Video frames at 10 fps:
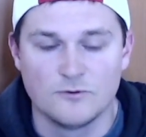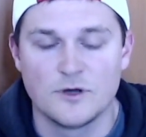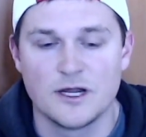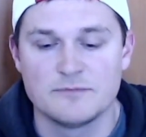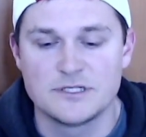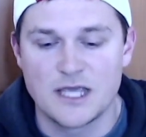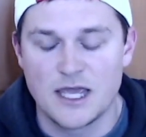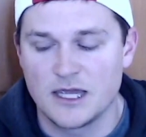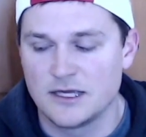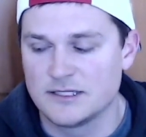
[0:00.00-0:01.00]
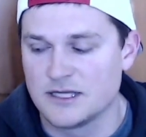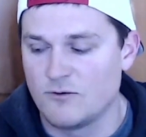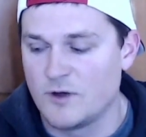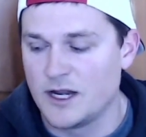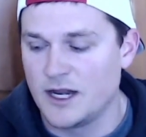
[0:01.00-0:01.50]
What I'm saying is
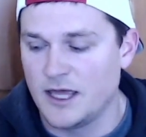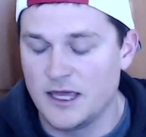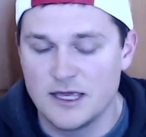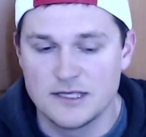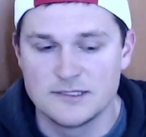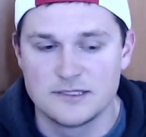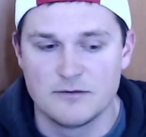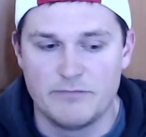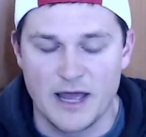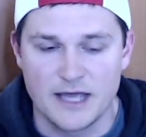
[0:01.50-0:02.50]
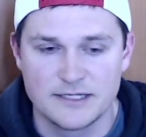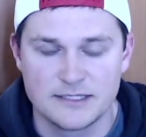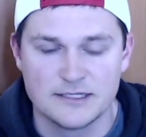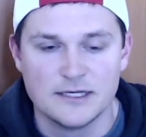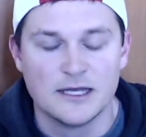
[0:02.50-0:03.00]
that when it is the
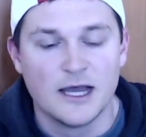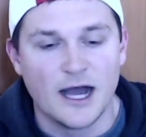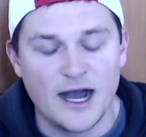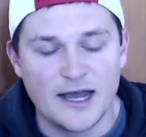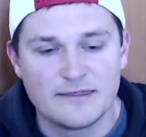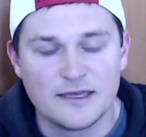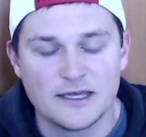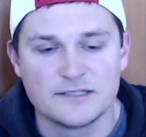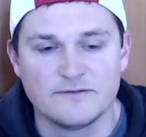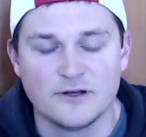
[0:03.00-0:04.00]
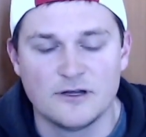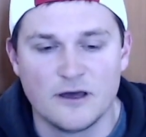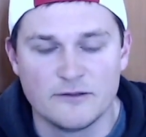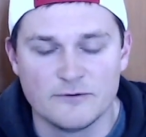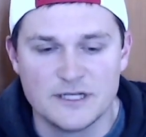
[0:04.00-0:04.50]
best, I think it's for
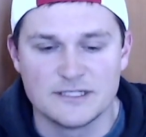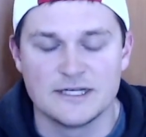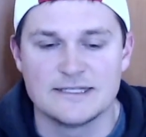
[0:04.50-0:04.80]
another reason.